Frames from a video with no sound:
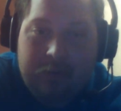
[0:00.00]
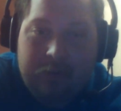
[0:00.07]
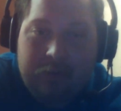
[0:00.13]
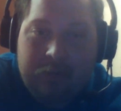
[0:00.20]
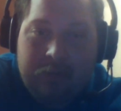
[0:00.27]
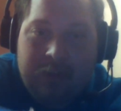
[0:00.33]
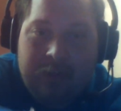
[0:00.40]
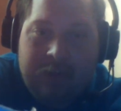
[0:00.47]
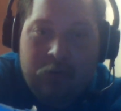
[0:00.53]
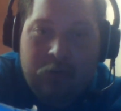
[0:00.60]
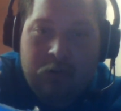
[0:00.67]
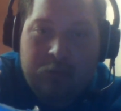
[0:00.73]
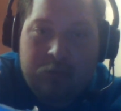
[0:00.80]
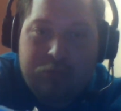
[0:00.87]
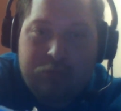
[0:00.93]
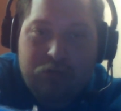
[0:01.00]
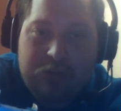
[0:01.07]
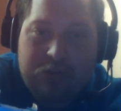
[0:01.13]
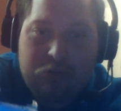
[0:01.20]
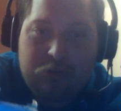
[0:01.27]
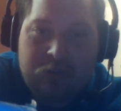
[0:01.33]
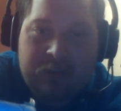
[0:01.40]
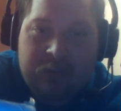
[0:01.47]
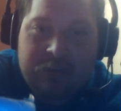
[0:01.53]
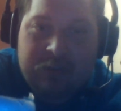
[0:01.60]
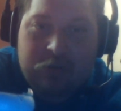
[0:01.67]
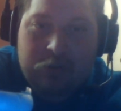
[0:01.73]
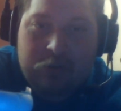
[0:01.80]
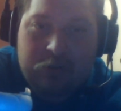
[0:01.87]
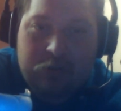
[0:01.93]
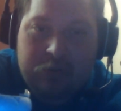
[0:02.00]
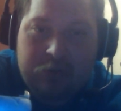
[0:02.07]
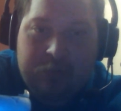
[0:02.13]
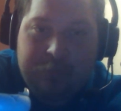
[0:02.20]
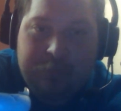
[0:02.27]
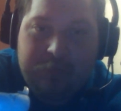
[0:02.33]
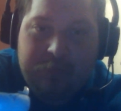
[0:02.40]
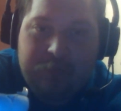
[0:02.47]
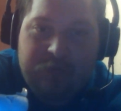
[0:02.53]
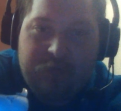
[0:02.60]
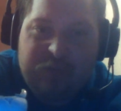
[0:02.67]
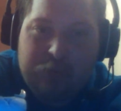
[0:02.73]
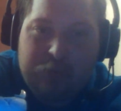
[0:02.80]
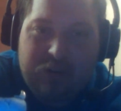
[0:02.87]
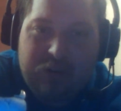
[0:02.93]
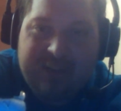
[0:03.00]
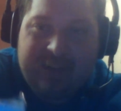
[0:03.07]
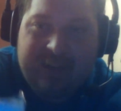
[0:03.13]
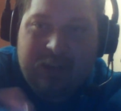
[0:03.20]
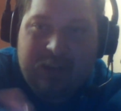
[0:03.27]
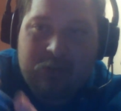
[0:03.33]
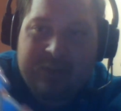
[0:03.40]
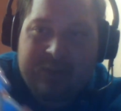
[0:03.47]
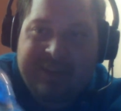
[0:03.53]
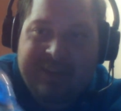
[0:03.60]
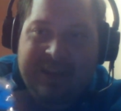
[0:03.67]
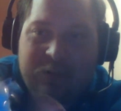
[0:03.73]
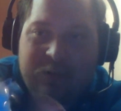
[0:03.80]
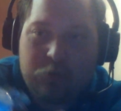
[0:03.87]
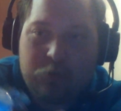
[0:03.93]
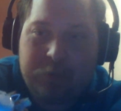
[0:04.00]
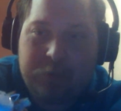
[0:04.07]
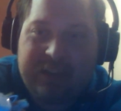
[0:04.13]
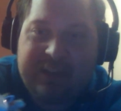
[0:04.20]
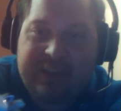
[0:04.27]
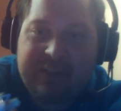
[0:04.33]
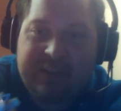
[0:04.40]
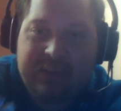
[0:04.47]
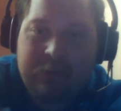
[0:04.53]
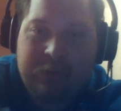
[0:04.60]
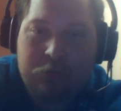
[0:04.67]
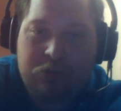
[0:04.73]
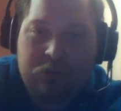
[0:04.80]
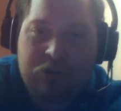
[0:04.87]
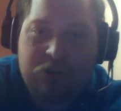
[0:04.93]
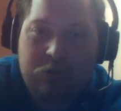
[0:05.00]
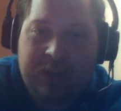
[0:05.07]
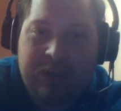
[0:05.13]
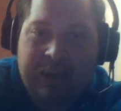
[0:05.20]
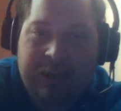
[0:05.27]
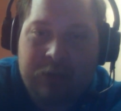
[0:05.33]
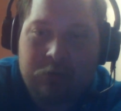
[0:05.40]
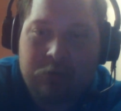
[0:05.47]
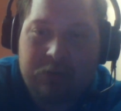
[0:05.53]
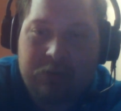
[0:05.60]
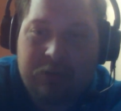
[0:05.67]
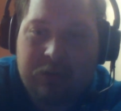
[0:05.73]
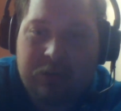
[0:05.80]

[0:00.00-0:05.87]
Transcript: they are a pressure launcher, so if you press down on an angled piece, they will shoot out.